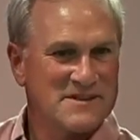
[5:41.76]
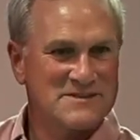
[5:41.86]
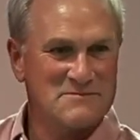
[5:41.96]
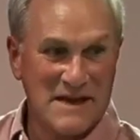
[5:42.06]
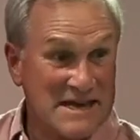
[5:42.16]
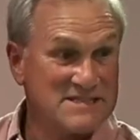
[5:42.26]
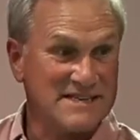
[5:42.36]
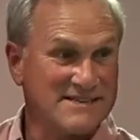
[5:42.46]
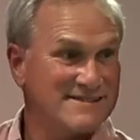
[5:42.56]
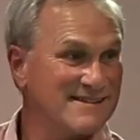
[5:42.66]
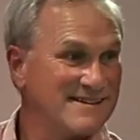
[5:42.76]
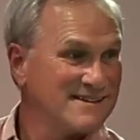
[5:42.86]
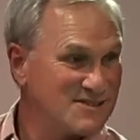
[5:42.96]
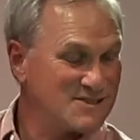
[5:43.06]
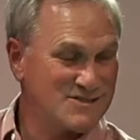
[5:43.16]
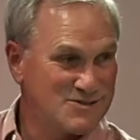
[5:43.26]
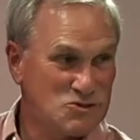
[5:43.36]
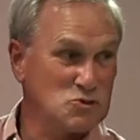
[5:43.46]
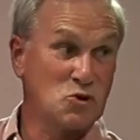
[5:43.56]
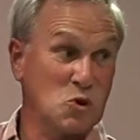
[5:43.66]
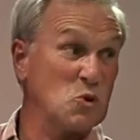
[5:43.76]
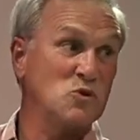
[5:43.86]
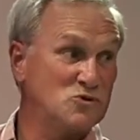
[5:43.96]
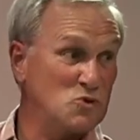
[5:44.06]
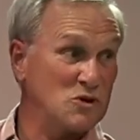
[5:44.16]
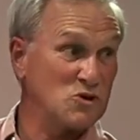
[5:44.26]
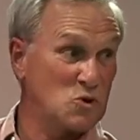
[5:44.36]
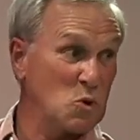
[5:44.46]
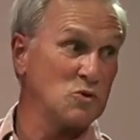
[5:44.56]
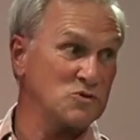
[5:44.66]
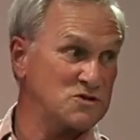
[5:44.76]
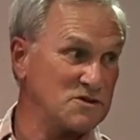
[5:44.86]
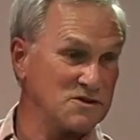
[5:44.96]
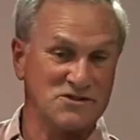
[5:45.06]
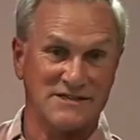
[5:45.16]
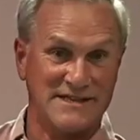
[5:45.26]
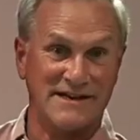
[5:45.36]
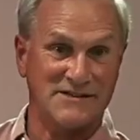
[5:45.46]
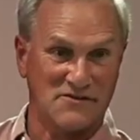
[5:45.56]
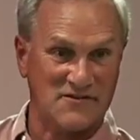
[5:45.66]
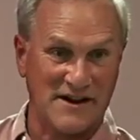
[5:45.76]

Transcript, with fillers: It's amazing. Just do, go, do a Google search on Daniel fast.